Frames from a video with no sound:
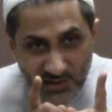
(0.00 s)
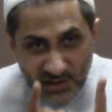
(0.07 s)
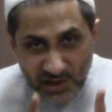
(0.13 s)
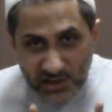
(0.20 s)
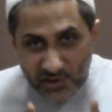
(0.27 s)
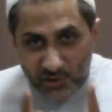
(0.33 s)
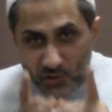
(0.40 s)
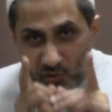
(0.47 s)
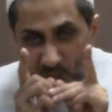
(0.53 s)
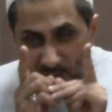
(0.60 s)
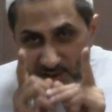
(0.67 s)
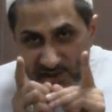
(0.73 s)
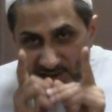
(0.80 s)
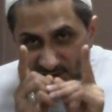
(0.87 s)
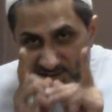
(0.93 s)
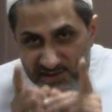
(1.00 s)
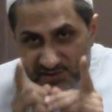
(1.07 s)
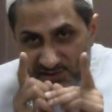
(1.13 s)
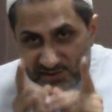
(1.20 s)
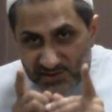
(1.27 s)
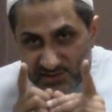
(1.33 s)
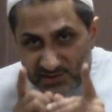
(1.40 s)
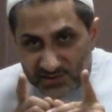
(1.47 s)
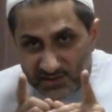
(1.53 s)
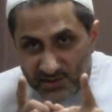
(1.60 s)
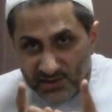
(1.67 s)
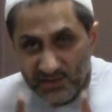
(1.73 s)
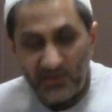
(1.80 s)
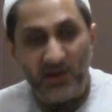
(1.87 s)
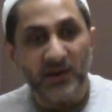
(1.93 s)
in human existence
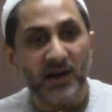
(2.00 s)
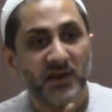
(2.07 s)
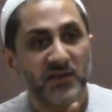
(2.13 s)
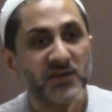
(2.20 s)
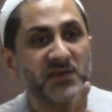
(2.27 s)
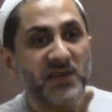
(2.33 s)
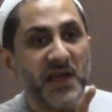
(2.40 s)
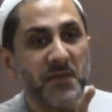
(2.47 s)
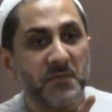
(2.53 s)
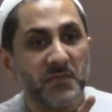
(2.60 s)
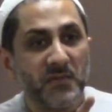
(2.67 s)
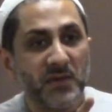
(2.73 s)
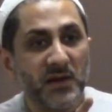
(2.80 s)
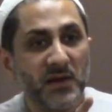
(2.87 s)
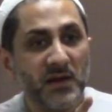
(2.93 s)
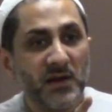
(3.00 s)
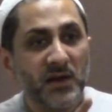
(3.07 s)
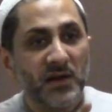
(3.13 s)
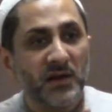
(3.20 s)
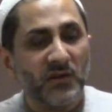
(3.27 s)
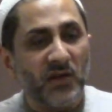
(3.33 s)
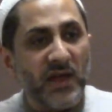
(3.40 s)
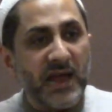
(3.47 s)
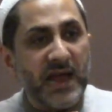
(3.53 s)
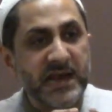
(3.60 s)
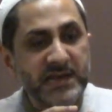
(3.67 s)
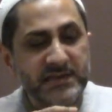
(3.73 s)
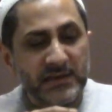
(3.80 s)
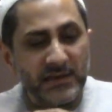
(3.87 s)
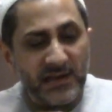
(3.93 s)
that are the same. The
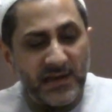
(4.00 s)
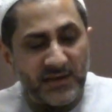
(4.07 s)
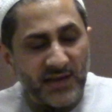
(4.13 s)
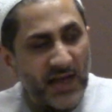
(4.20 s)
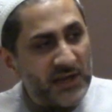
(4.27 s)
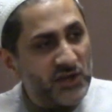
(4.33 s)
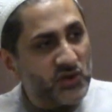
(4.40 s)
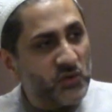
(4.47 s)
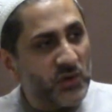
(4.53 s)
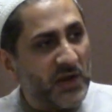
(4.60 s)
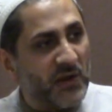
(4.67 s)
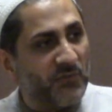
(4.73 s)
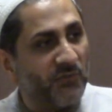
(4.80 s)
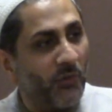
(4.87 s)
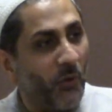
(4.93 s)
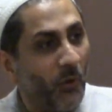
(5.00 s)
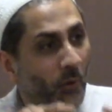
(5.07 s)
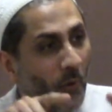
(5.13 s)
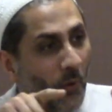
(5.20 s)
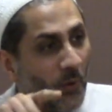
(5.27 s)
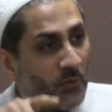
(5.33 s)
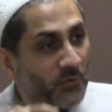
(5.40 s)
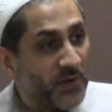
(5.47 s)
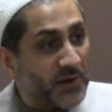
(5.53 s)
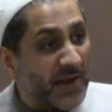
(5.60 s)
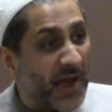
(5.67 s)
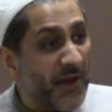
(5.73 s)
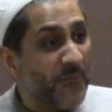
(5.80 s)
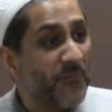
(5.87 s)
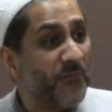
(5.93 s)
intellect has to evolve at
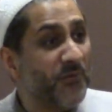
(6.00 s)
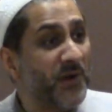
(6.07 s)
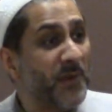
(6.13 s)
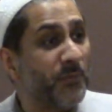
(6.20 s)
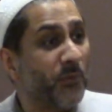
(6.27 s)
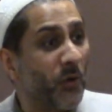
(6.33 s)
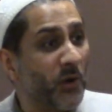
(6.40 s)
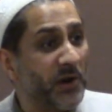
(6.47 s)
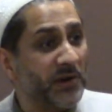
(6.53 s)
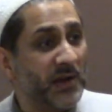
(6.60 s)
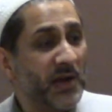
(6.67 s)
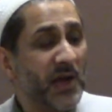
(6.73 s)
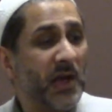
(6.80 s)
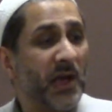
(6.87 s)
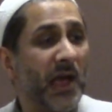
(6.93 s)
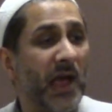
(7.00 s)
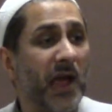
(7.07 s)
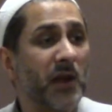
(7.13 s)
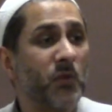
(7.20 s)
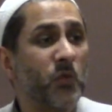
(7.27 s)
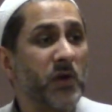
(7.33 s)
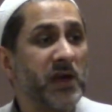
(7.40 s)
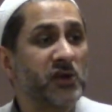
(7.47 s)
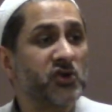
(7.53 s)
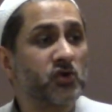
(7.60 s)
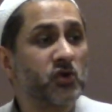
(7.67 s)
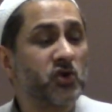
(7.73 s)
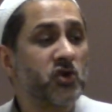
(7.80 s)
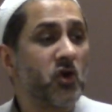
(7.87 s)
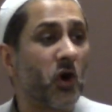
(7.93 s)
every point and we
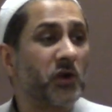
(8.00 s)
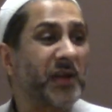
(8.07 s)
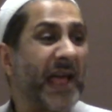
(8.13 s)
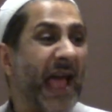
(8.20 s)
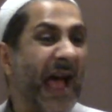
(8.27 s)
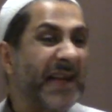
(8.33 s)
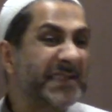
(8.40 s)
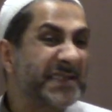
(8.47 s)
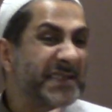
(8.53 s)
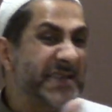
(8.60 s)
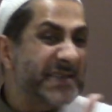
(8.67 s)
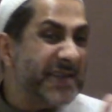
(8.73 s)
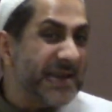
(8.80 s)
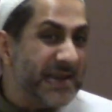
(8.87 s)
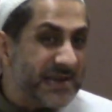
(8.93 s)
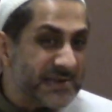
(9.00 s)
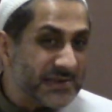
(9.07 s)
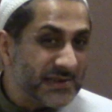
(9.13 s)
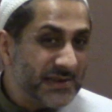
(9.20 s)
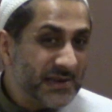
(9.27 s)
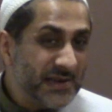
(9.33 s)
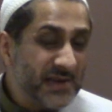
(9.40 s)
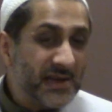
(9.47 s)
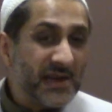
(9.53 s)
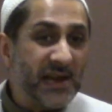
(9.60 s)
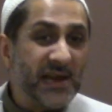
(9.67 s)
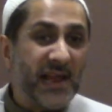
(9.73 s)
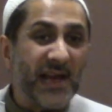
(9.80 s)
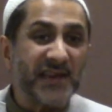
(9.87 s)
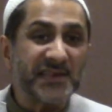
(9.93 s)
should not hesitate
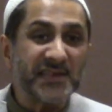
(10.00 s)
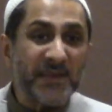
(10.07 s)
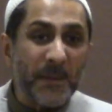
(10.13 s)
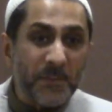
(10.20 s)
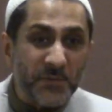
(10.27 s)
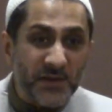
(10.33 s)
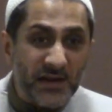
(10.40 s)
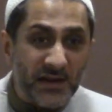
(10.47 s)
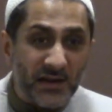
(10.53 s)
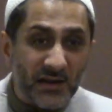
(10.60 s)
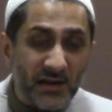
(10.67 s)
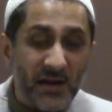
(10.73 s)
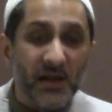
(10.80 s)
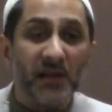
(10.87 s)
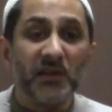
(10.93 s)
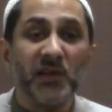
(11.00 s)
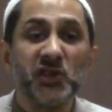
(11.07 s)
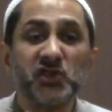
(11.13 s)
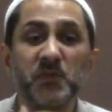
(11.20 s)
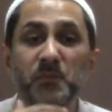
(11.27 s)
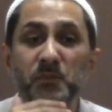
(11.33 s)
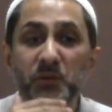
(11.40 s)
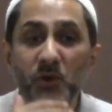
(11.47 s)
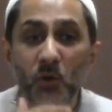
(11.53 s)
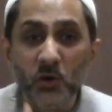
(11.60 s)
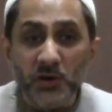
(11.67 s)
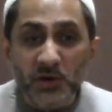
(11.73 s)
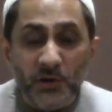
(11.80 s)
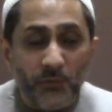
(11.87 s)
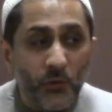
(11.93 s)
in accepting this
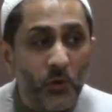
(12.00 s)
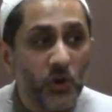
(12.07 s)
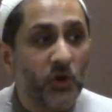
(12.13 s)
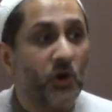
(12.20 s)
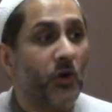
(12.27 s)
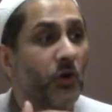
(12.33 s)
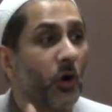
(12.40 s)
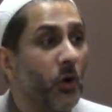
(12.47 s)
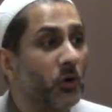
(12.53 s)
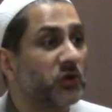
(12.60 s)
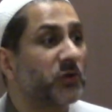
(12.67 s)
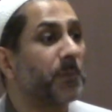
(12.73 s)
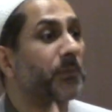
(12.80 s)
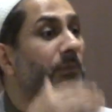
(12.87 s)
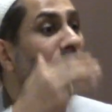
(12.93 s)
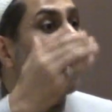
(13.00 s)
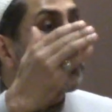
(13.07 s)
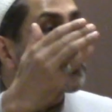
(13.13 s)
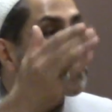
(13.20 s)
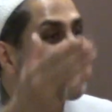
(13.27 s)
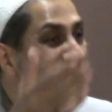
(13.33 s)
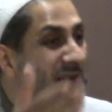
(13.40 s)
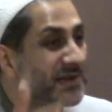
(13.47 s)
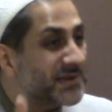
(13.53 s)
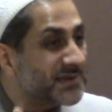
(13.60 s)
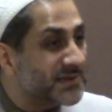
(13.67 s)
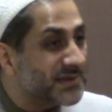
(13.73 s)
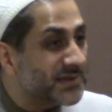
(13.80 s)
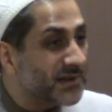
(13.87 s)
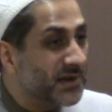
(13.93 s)
beautiful growth
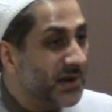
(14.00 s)
process.